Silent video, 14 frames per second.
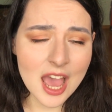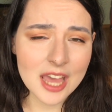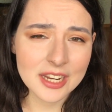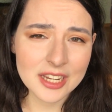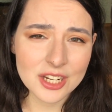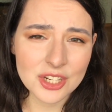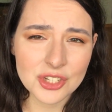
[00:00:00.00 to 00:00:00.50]

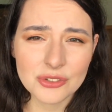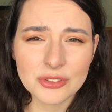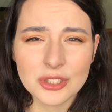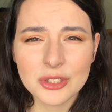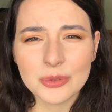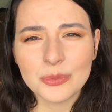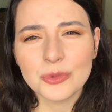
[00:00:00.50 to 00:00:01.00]
And
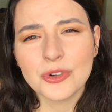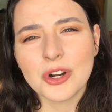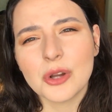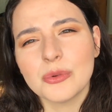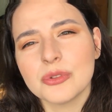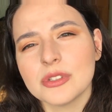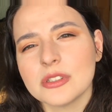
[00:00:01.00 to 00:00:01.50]
actually the more
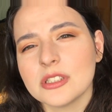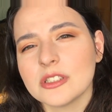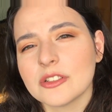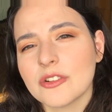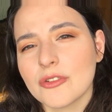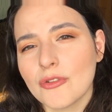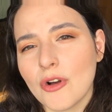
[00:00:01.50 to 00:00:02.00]
I was
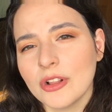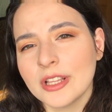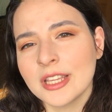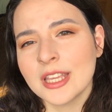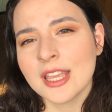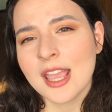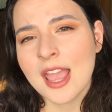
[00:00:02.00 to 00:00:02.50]

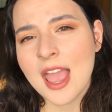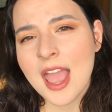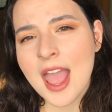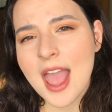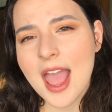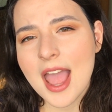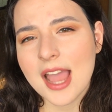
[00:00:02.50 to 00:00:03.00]
scrolling
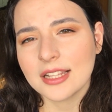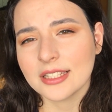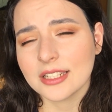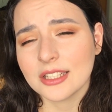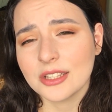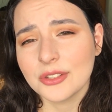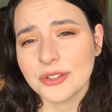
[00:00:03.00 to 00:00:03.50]
and
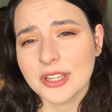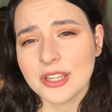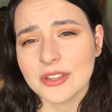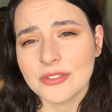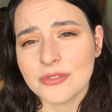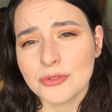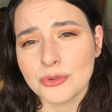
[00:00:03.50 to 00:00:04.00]

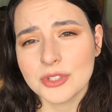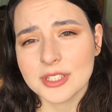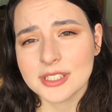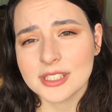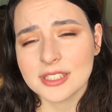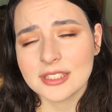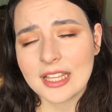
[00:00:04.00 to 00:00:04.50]
looking through the
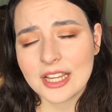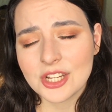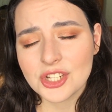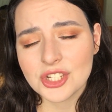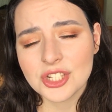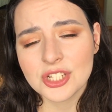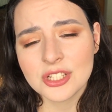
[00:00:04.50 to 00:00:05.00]

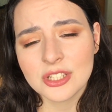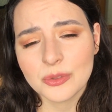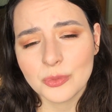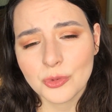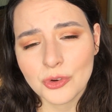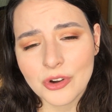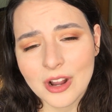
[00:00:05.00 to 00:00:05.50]
selection, the
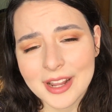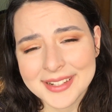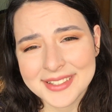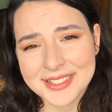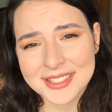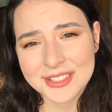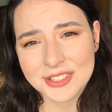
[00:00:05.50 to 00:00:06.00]
more I
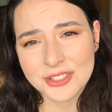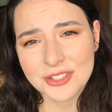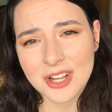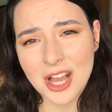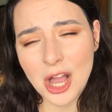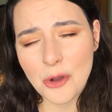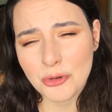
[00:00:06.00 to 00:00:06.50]
understood
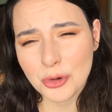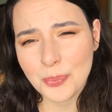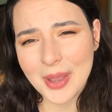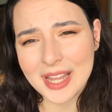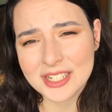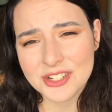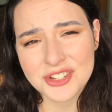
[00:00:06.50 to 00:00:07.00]
how
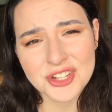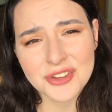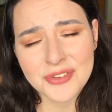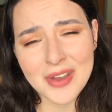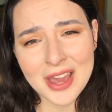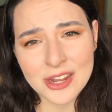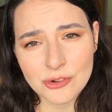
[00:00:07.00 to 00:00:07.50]

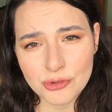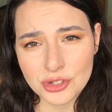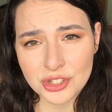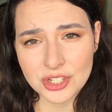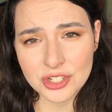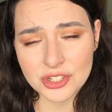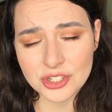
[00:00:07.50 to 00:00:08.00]
repetitive and
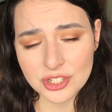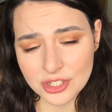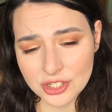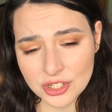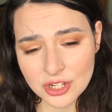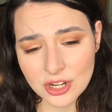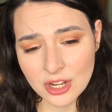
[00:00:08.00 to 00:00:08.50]

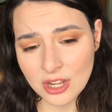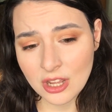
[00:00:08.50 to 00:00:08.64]
redundant